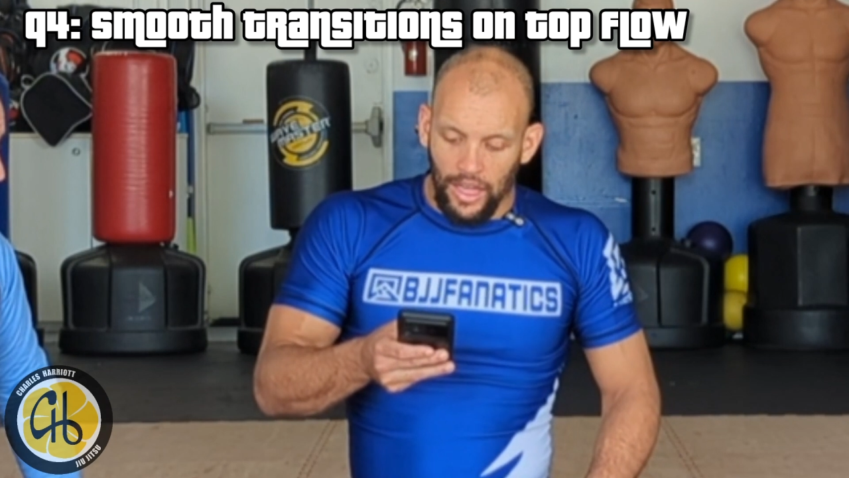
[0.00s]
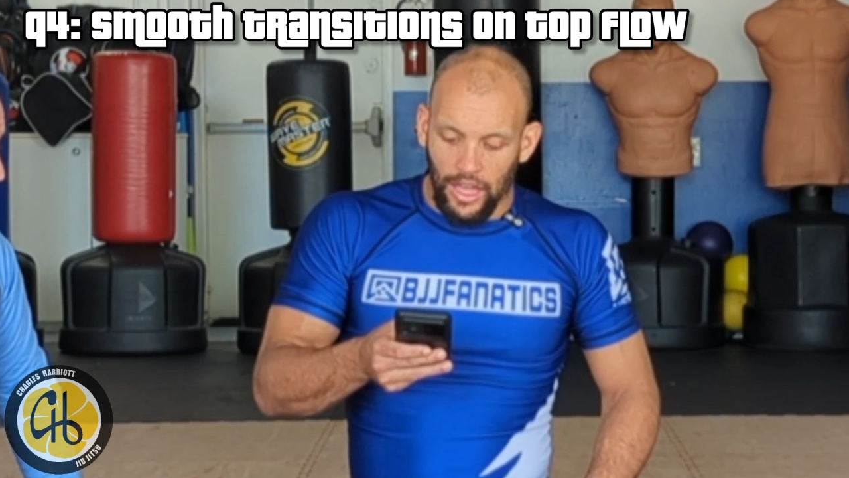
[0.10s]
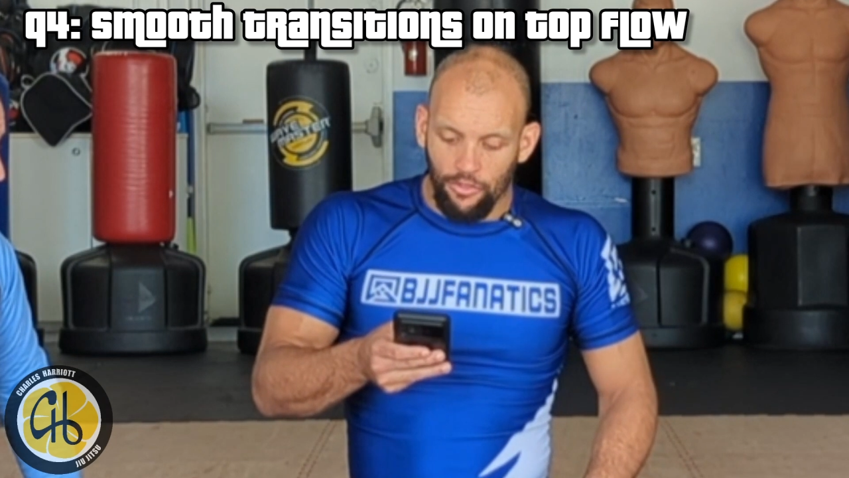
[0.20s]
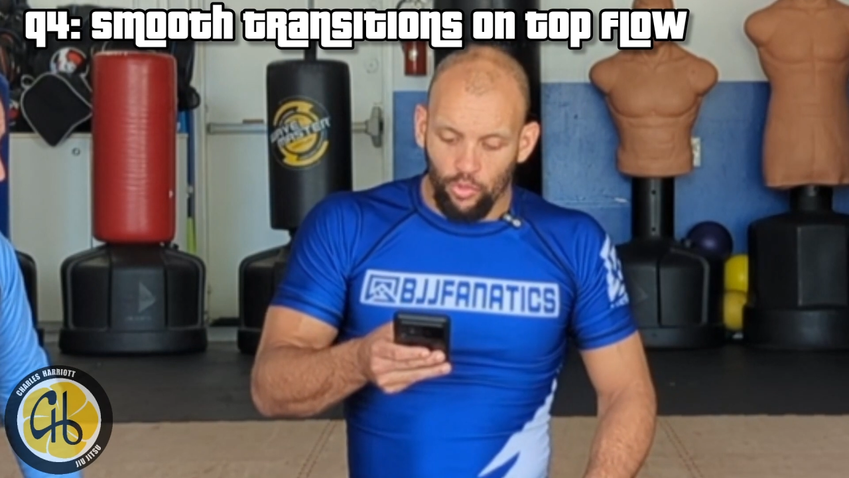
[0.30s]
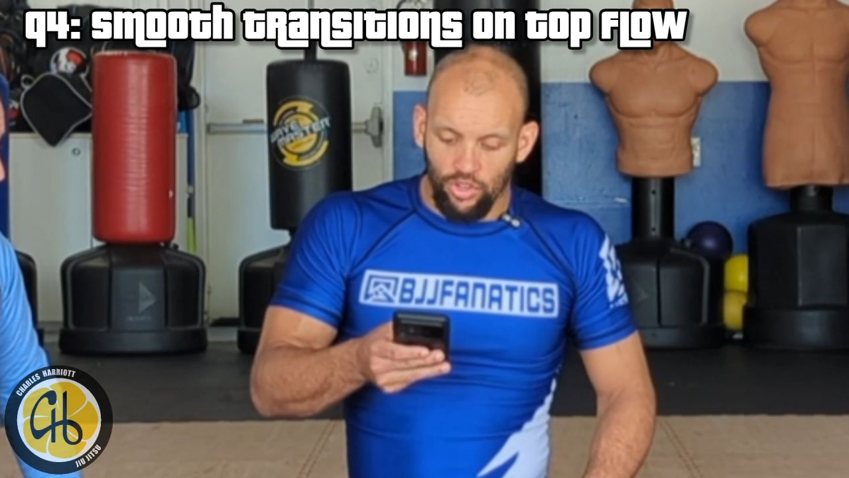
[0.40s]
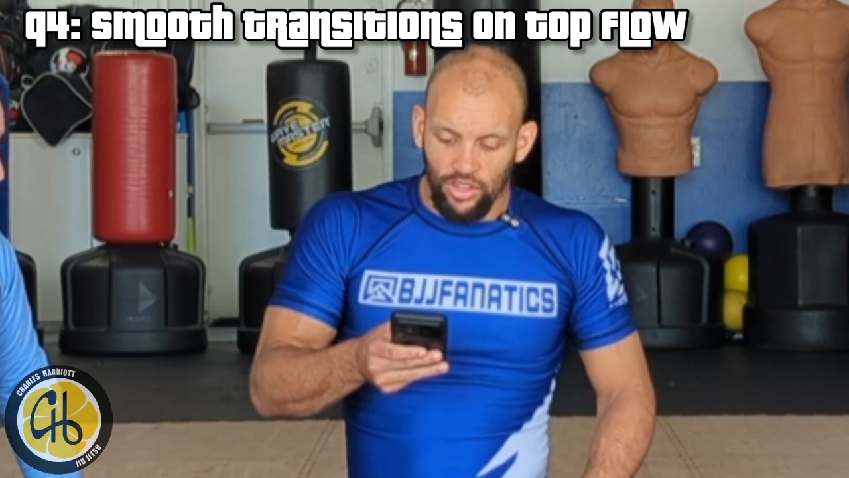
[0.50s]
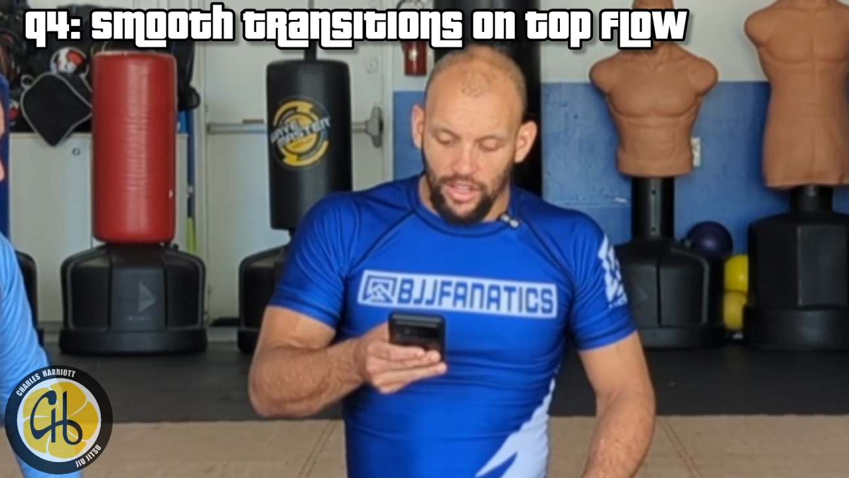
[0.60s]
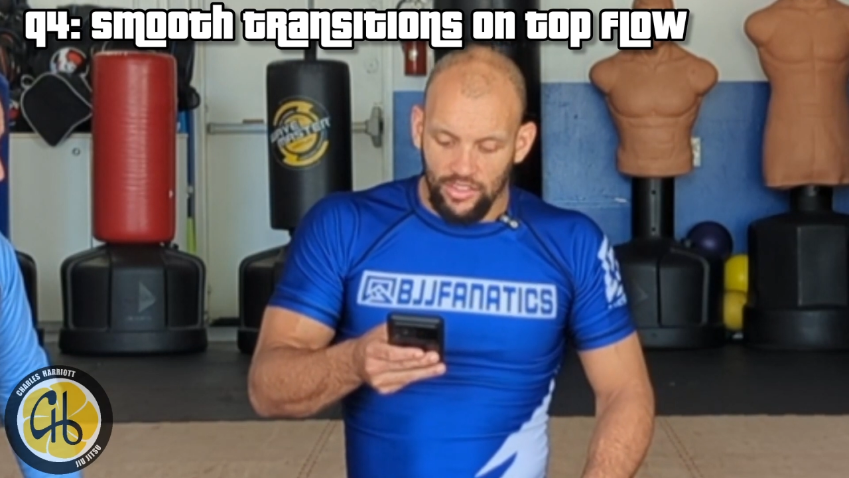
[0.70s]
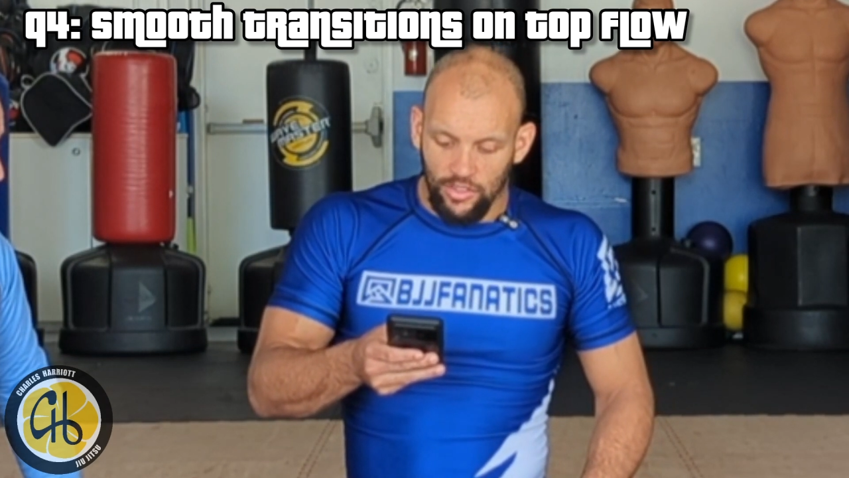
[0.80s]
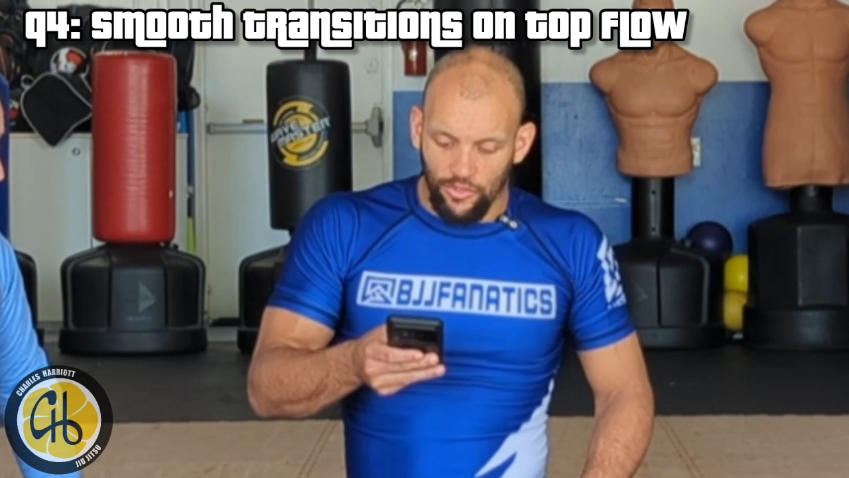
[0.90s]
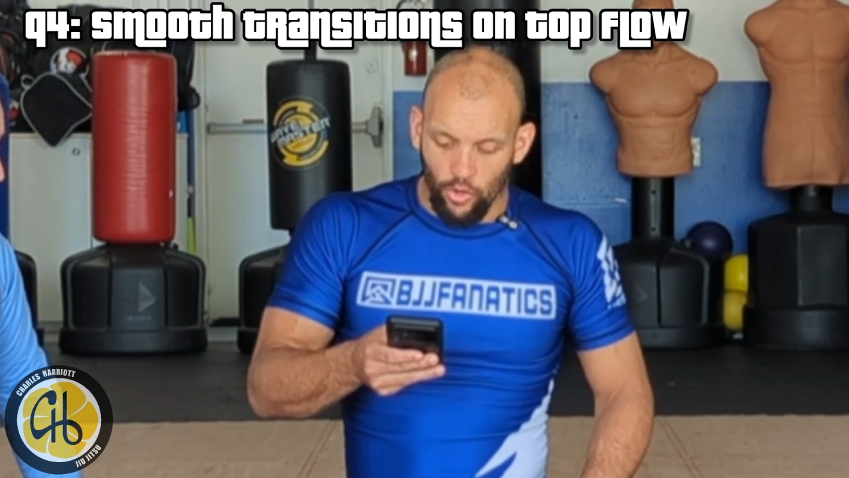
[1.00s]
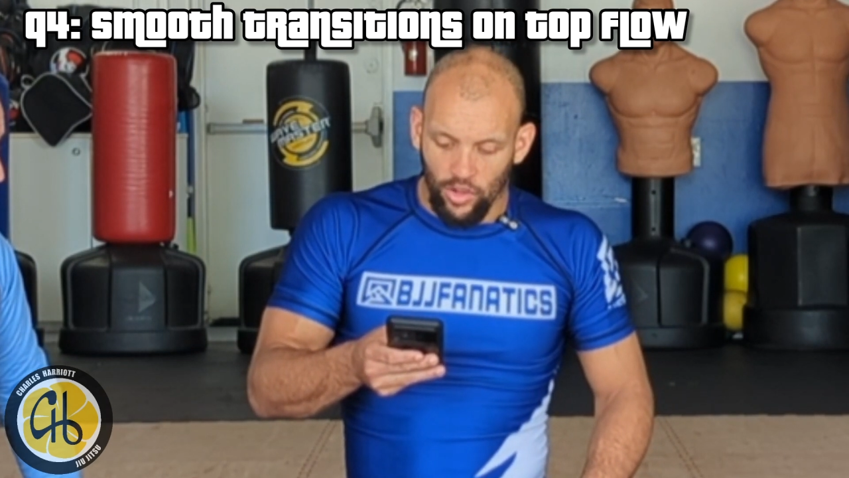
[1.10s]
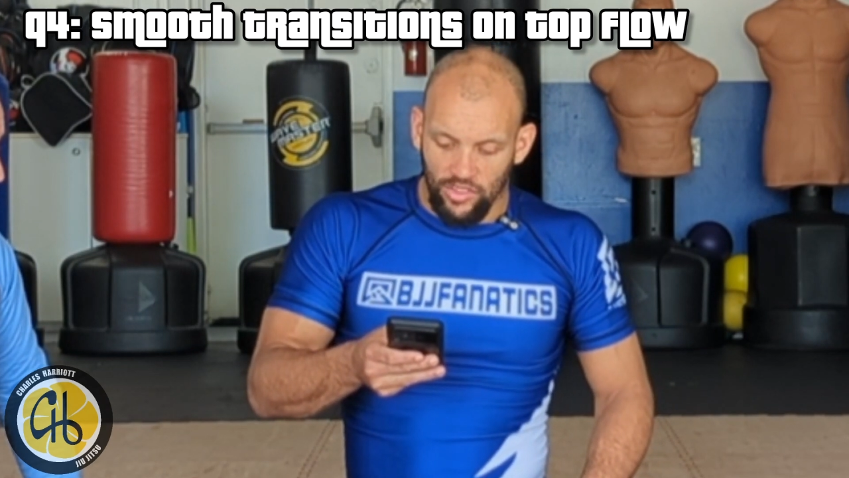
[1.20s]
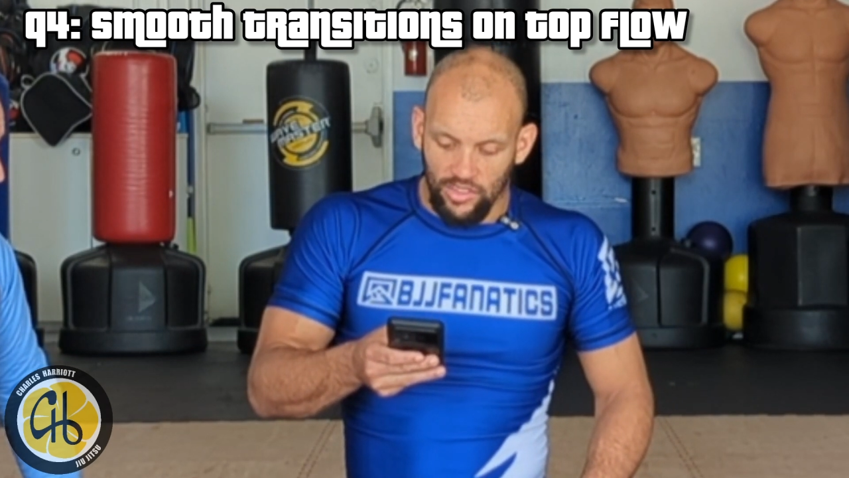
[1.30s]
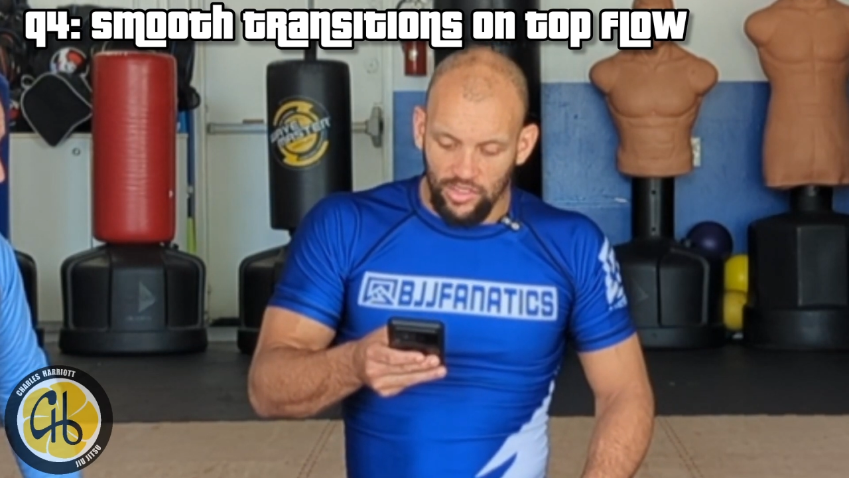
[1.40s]
Everyone tends to
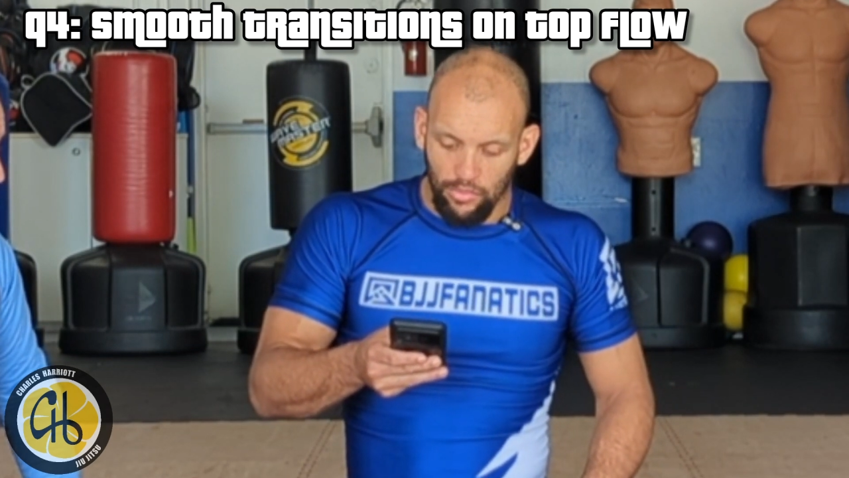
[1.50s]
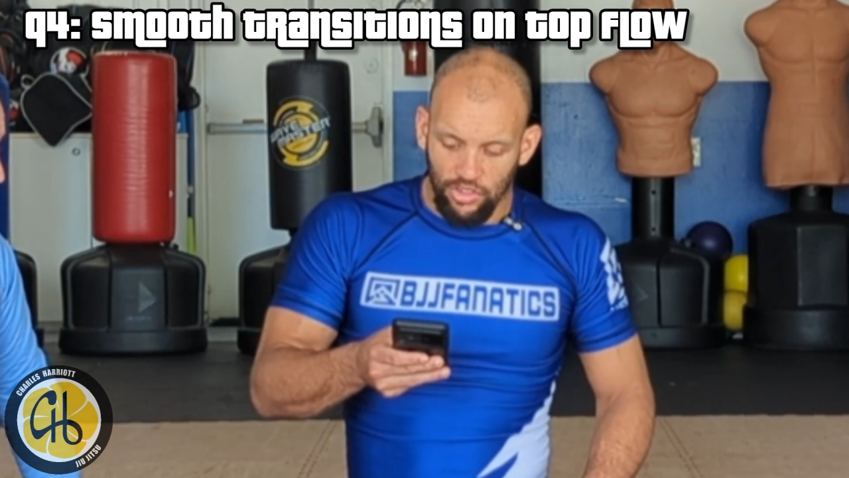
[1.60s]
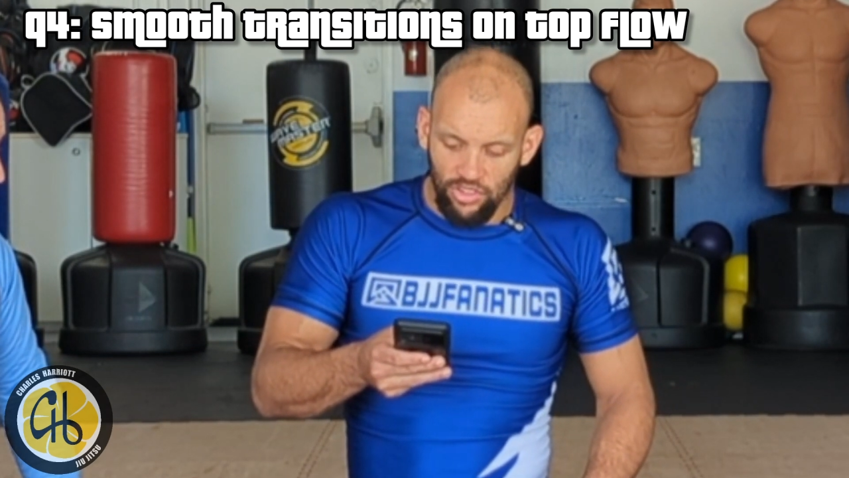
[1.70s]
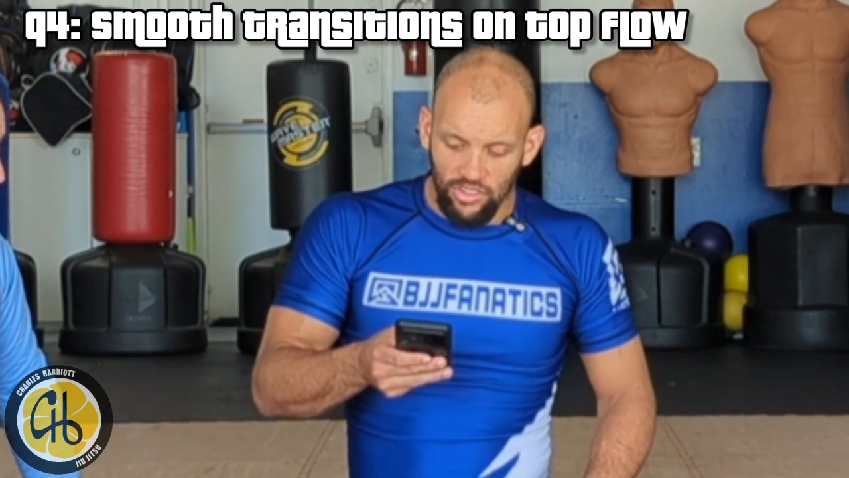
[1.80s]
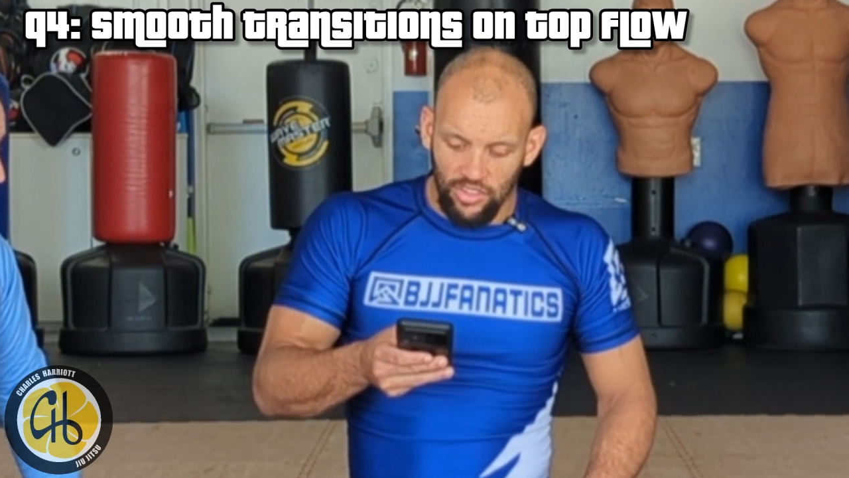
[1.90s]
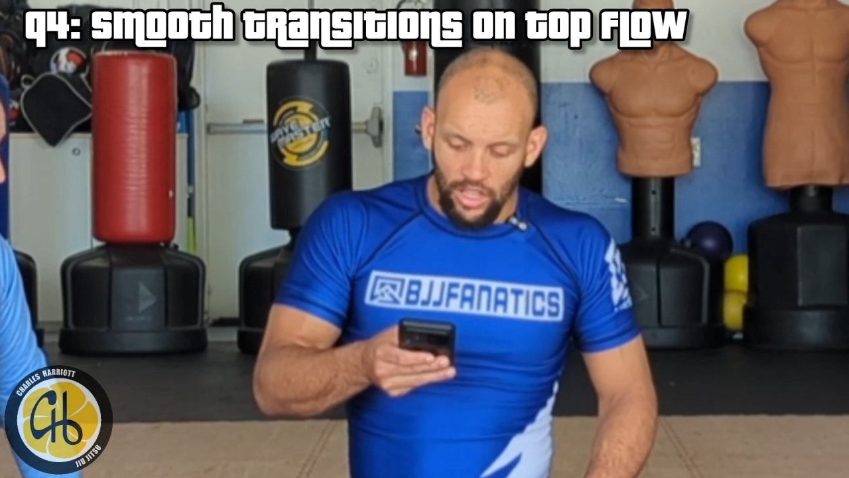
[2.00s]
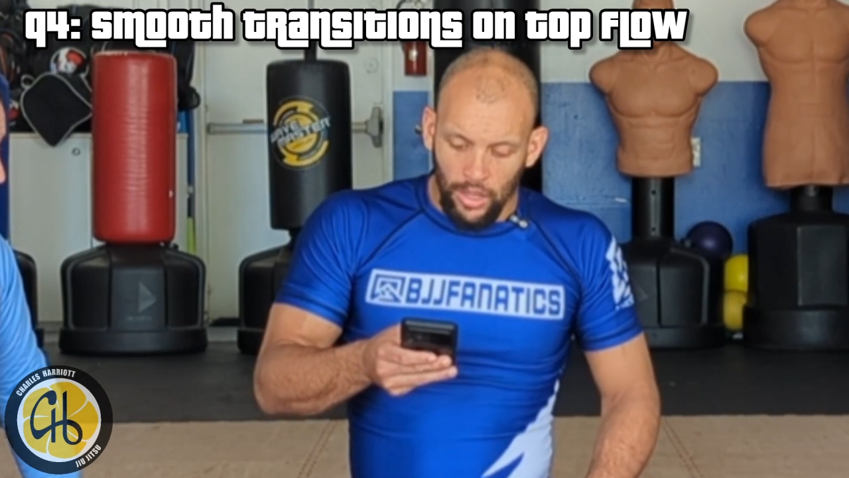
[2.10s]
focus on submissions,